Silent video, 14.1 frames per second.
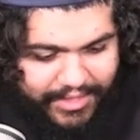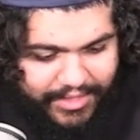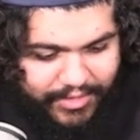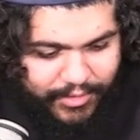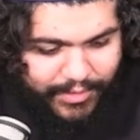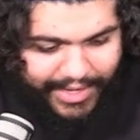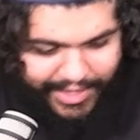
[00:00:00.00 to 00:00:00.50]

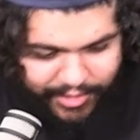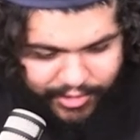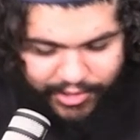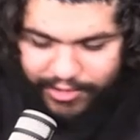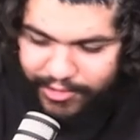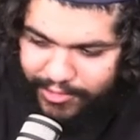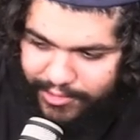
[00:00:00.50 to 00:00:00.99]
do not
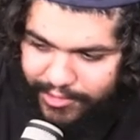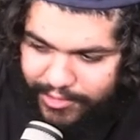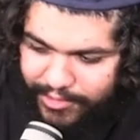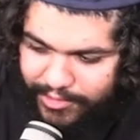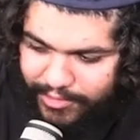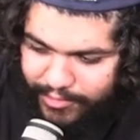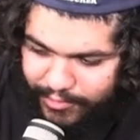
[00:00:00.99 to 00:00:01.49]
adjust
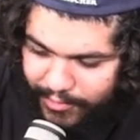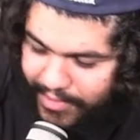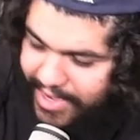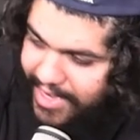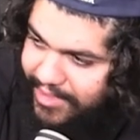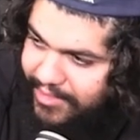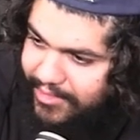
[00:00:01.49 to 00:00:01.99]
your
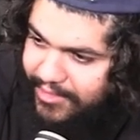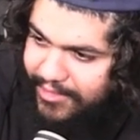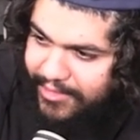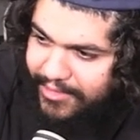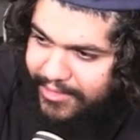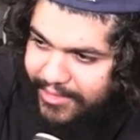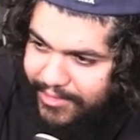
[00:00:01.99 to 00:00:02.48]

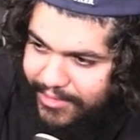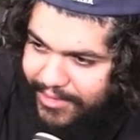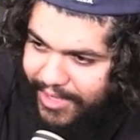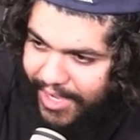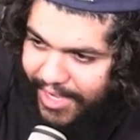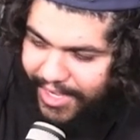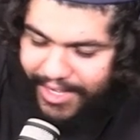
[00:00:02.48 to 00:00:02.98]
screens
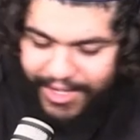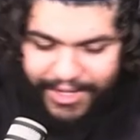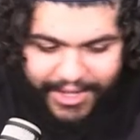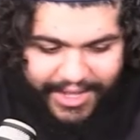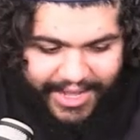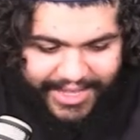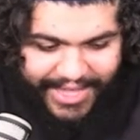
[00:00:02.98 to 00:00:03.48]

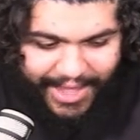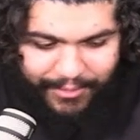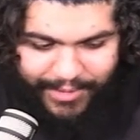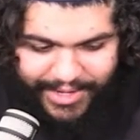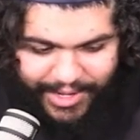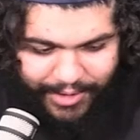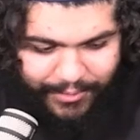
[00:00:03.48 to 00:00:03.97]
uh,
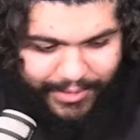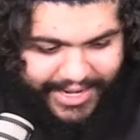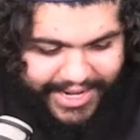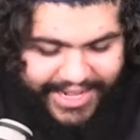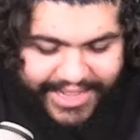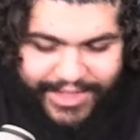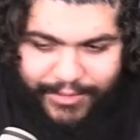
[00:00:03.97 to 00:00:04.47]
yeah, we know we're
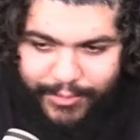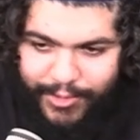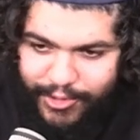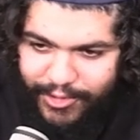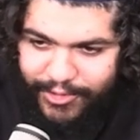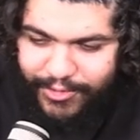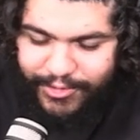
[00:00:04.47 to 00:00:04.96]
not in the
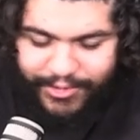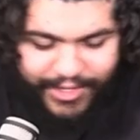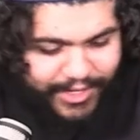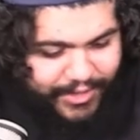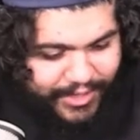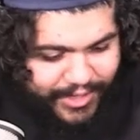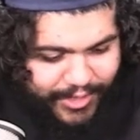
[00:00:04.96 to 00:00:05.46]
original,
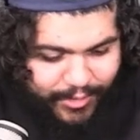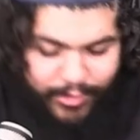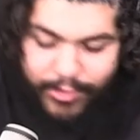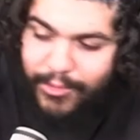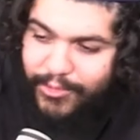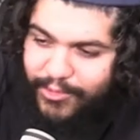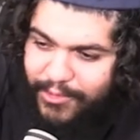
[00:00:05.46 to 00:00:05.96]
you know, the
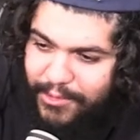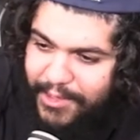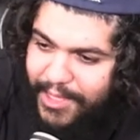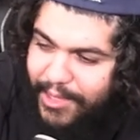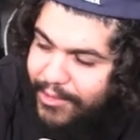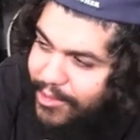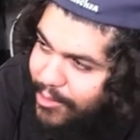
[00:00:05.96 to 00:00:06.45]
usual
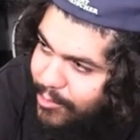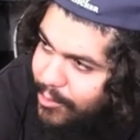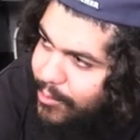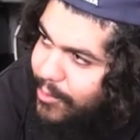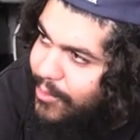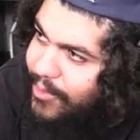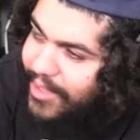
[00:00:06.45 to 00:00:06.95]
studio, the
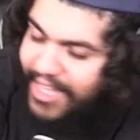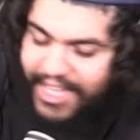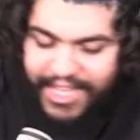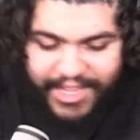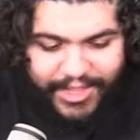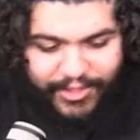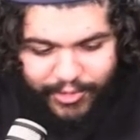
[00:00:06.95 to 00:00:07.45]
usual
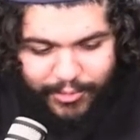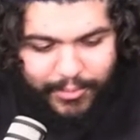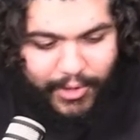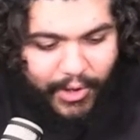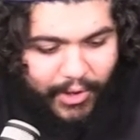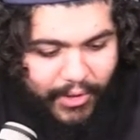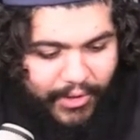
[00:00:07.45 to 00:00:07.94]

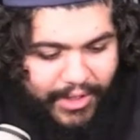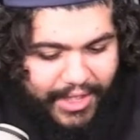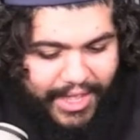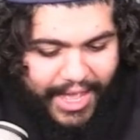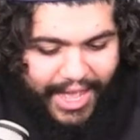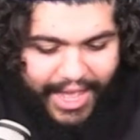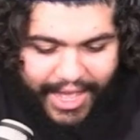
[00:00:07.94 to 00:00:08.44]
Zoom call.
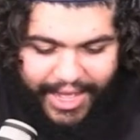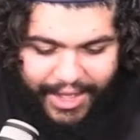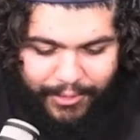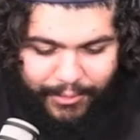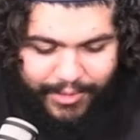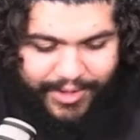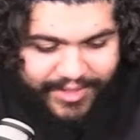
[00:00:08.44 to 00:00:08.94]

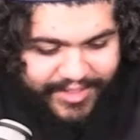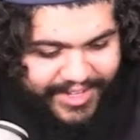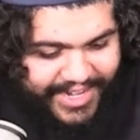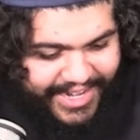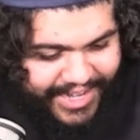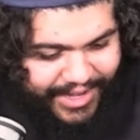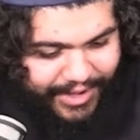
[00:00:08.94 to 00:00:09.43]
Uh, we're
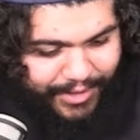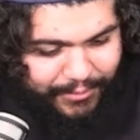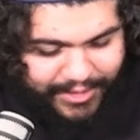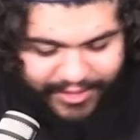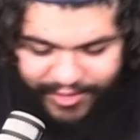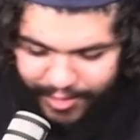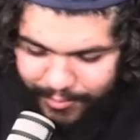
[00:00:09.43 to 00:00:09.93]
sitting here
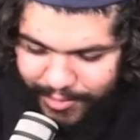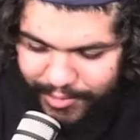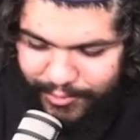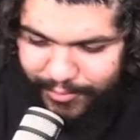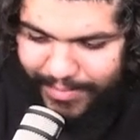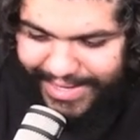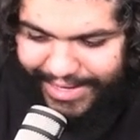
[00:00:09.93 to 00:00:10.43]
with
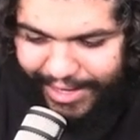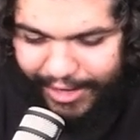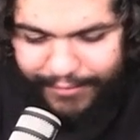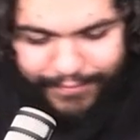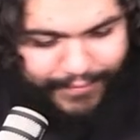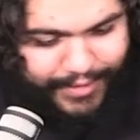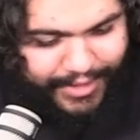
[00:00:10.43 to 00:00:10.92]
someone who's been off